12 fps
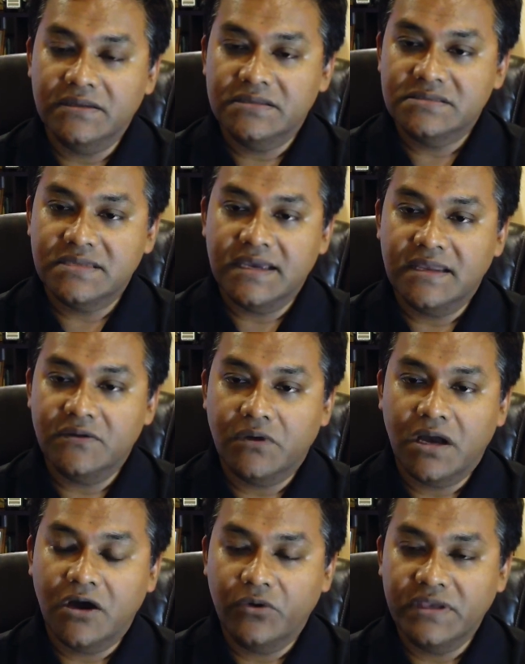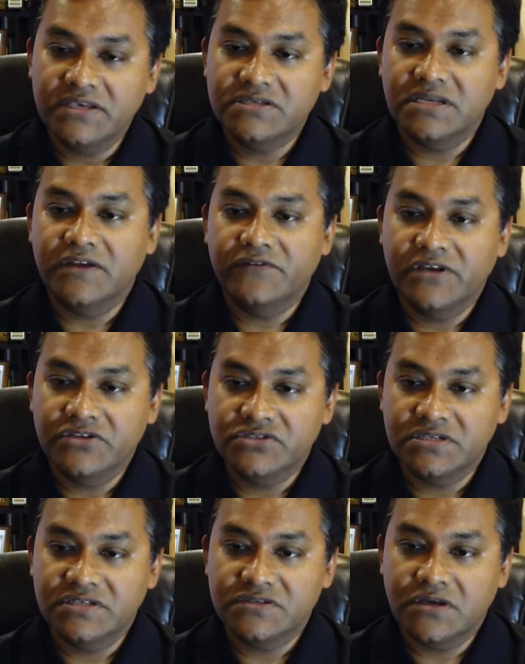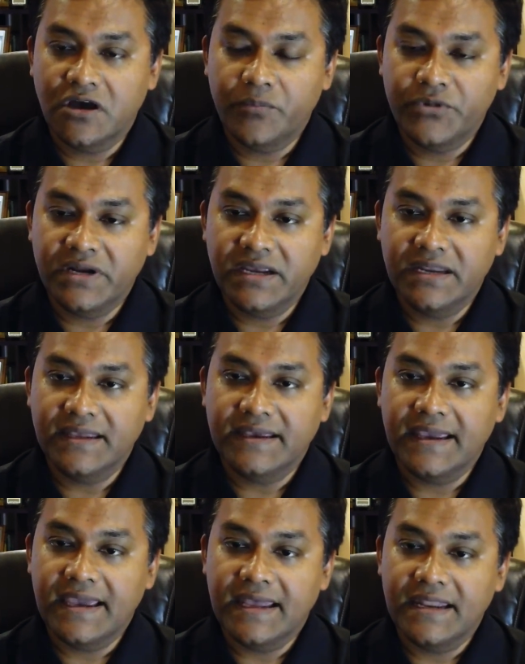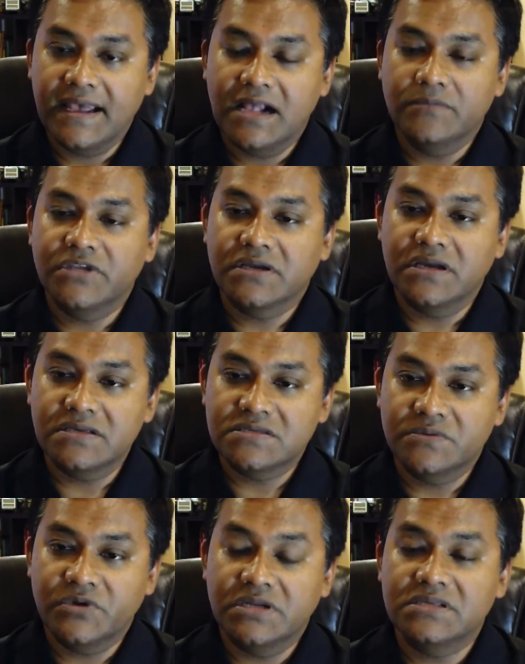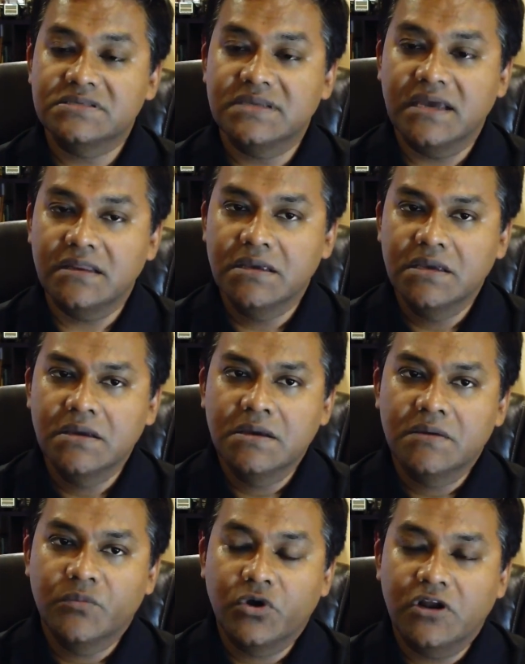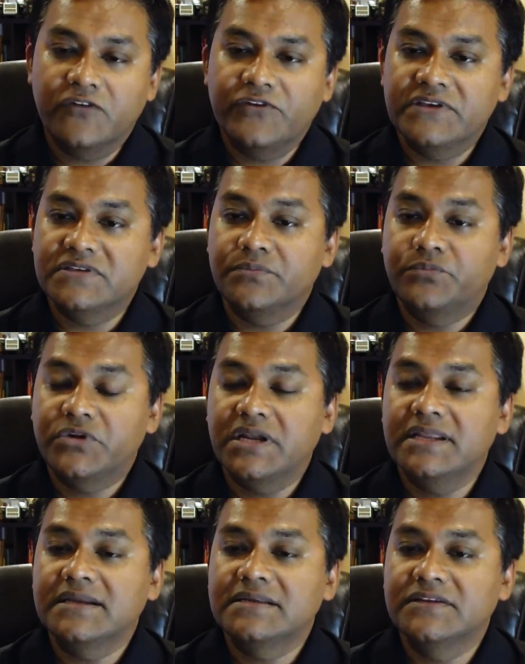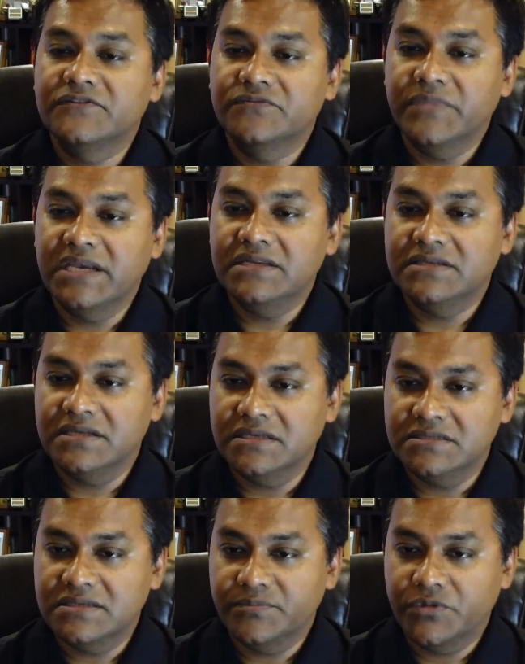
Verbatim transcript: understand how each and every engine is operating and help the customer understand more of as a predictive maintenance